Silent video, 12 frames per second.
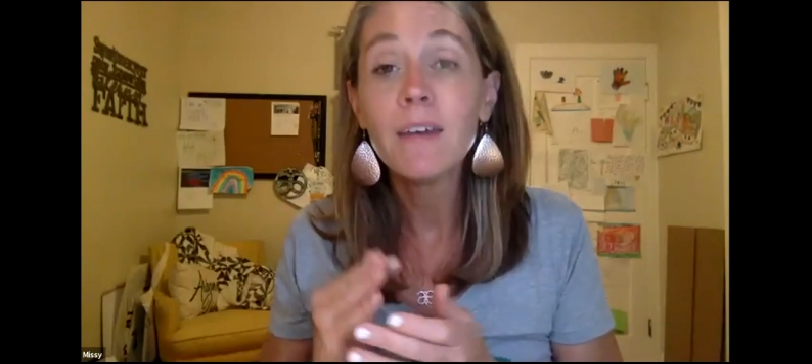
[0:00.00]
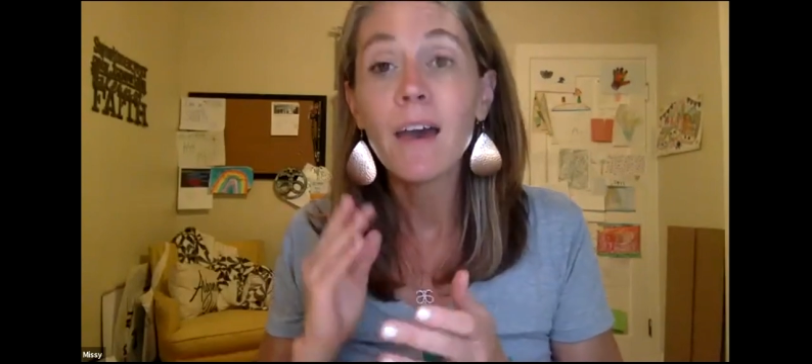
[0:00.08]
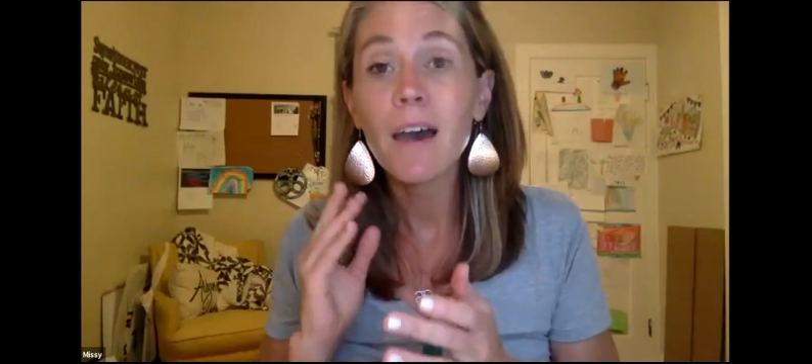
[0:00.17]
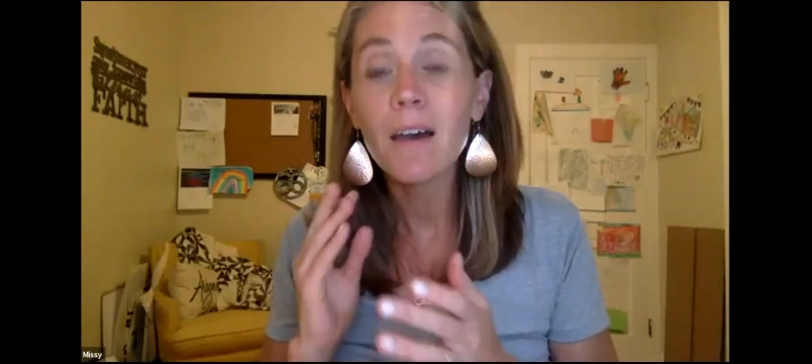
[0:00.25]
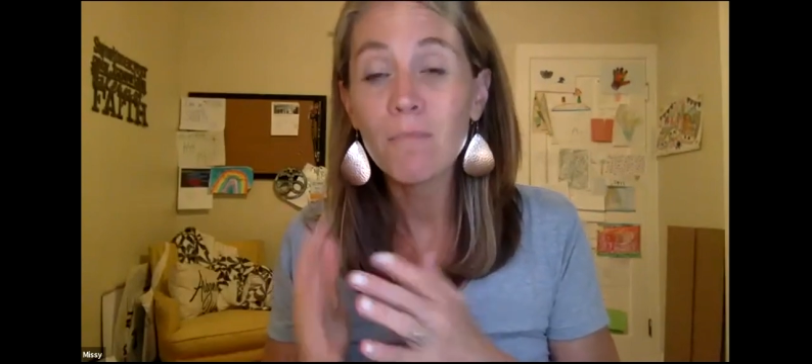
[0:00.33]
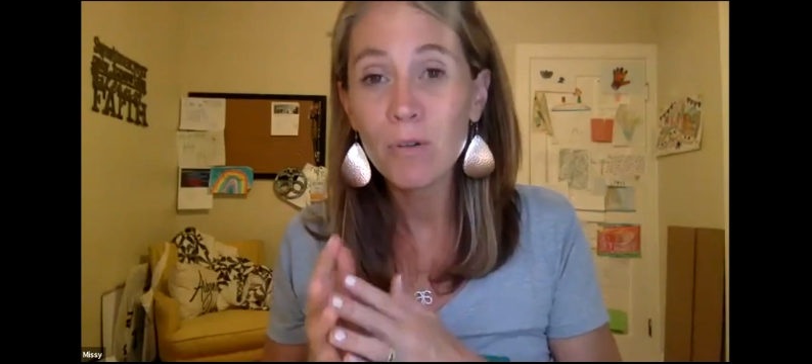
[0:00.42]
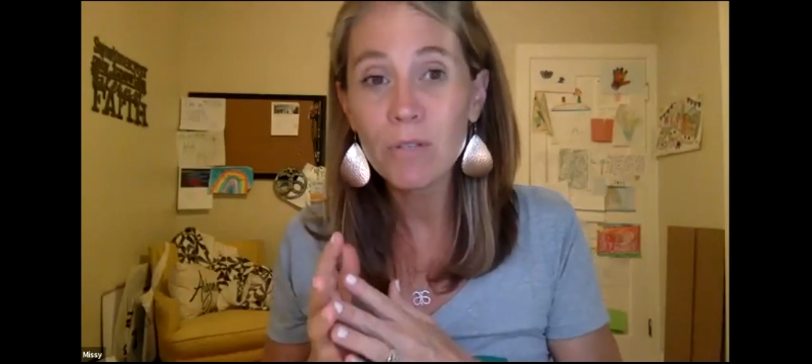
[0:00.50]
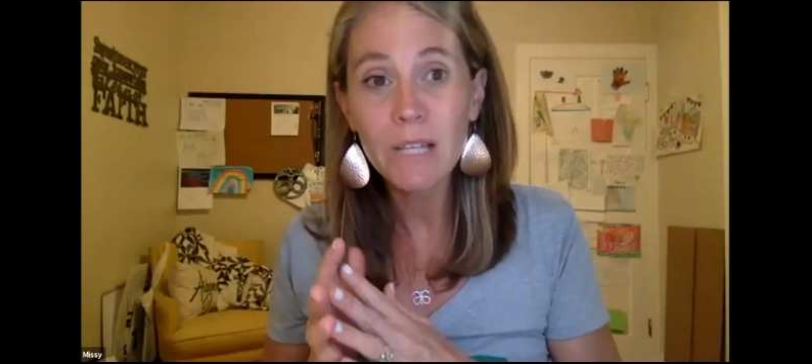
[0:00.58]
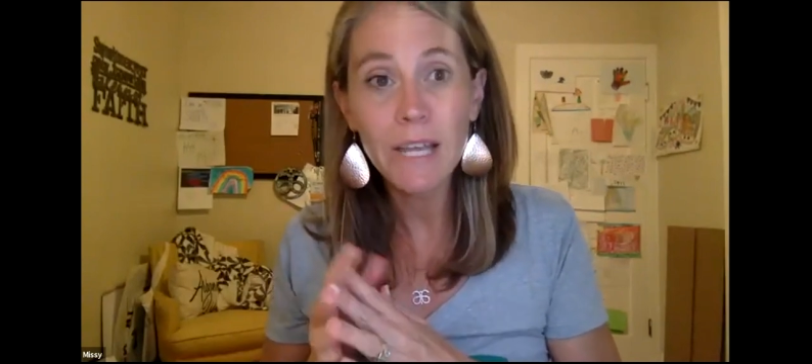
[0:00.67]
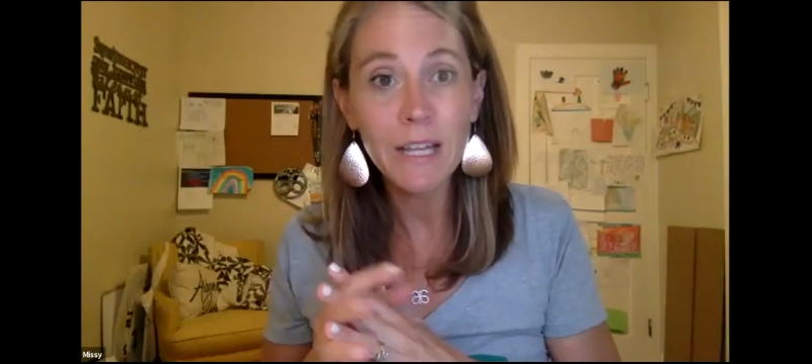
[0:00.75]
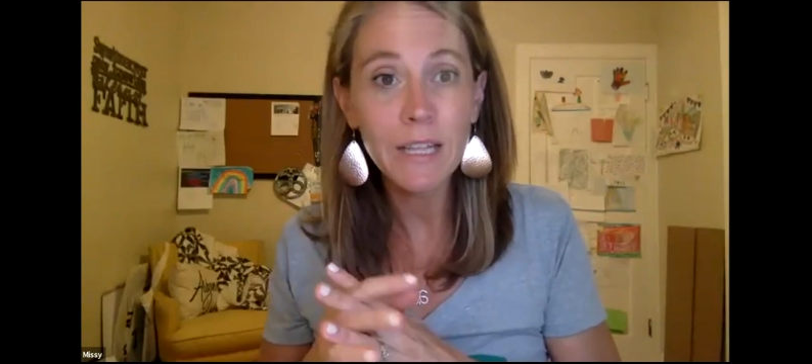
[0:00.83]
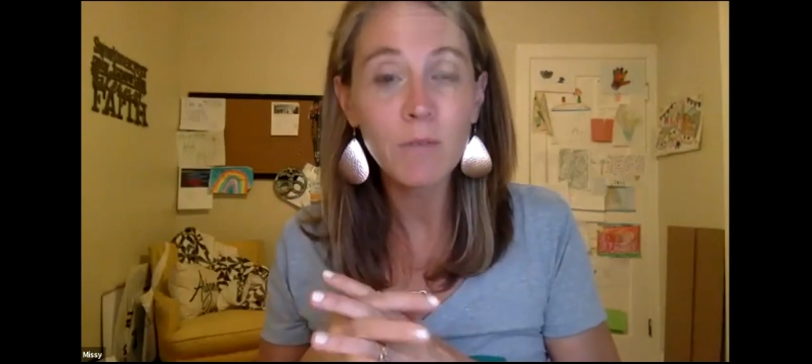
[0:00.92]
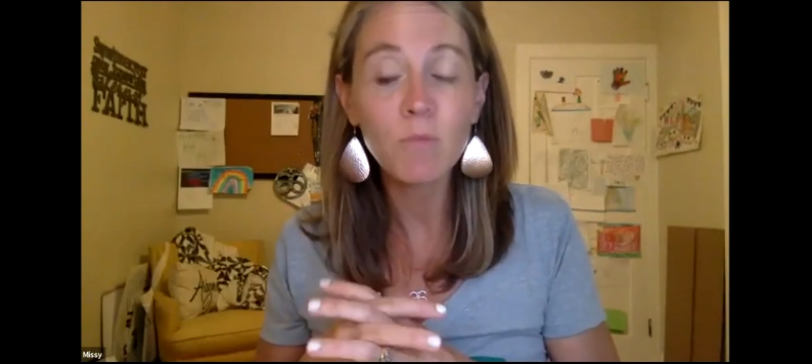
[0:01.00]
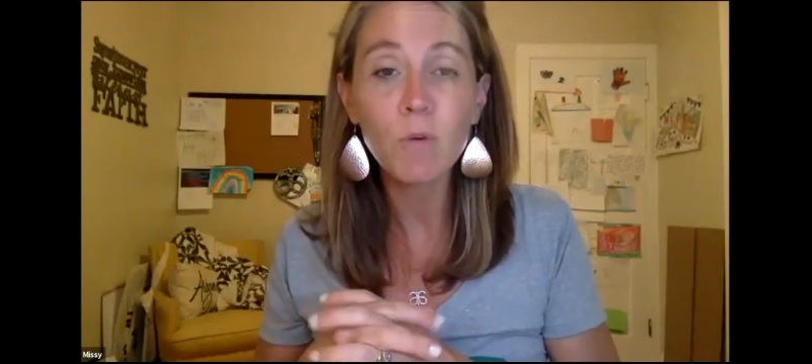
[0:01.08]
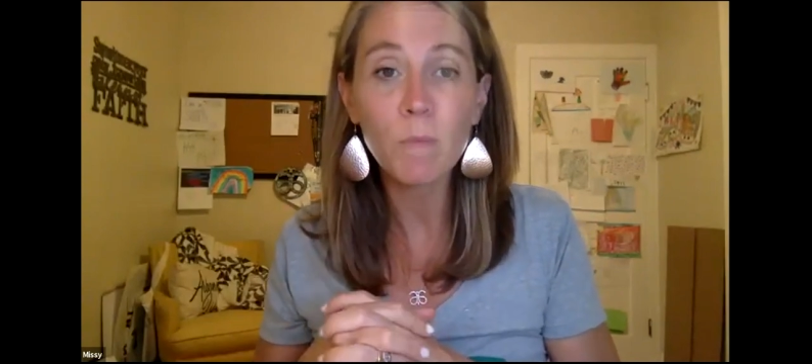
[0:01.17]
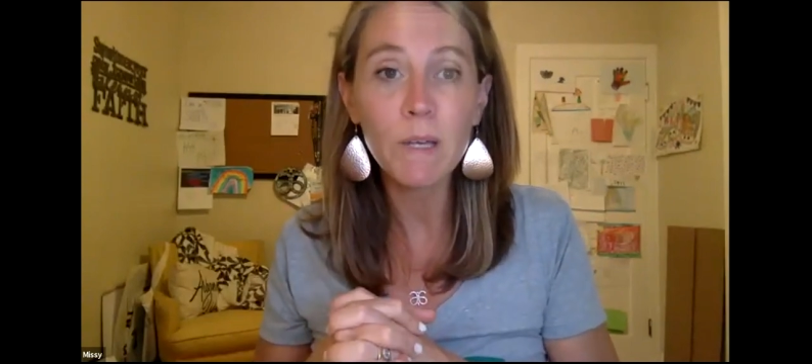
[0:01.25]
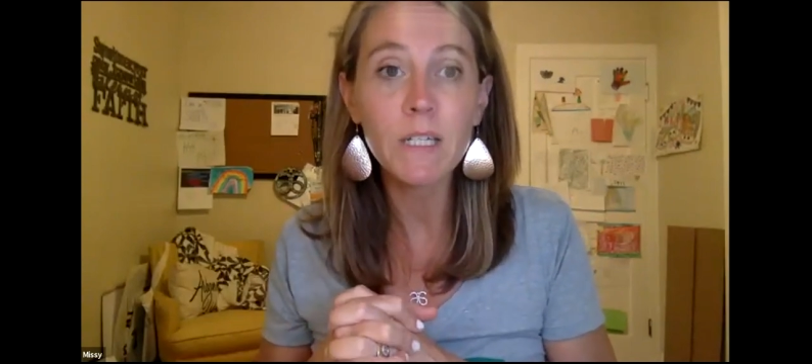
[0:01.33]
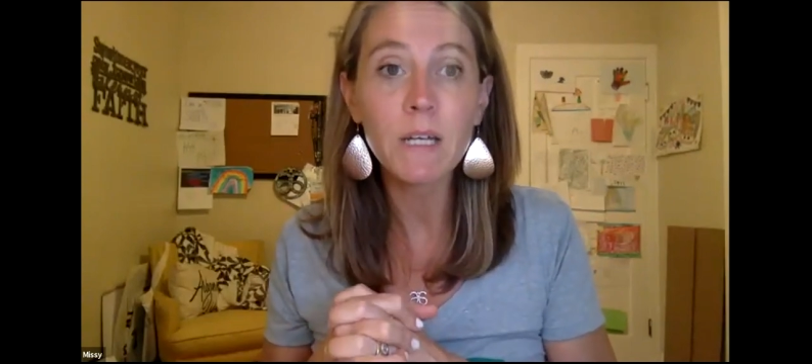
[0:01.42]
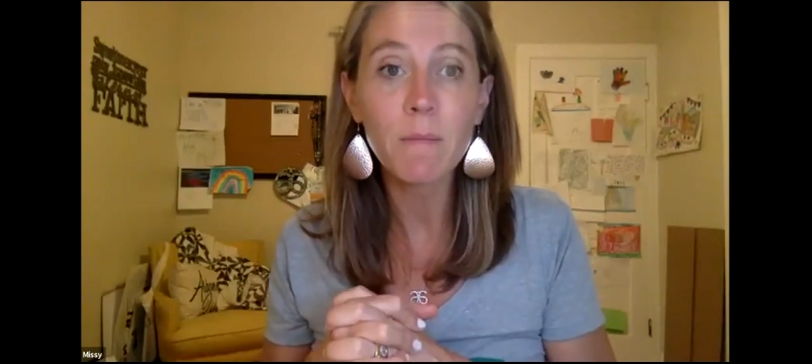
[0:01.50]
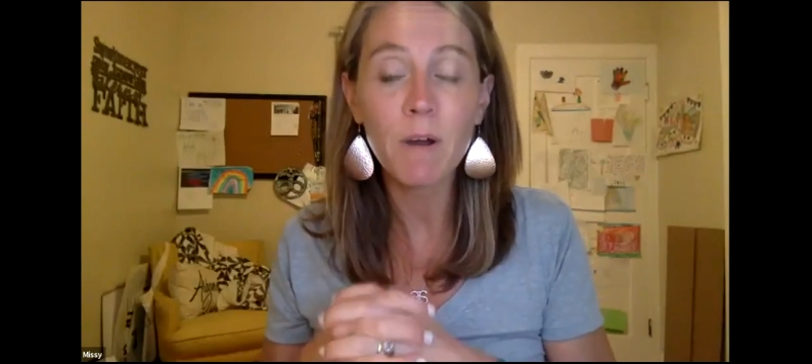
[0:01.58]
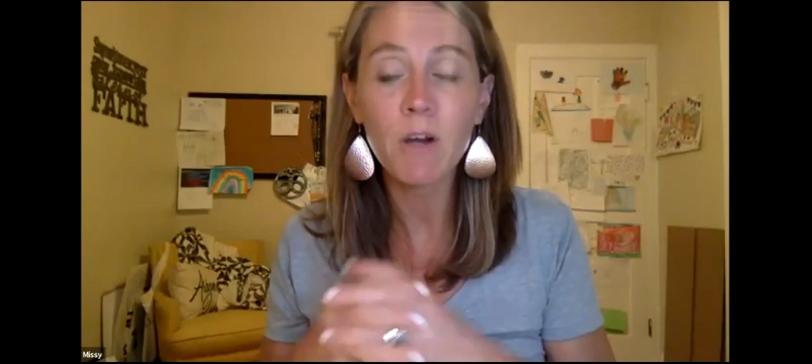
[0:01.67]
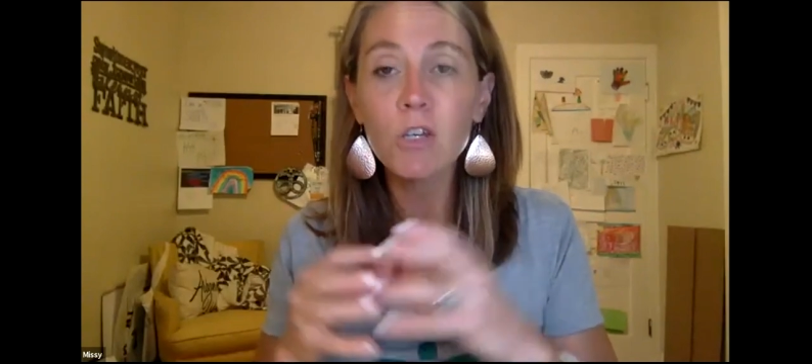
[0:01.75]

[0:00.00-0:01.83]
most likely will be tomorrow.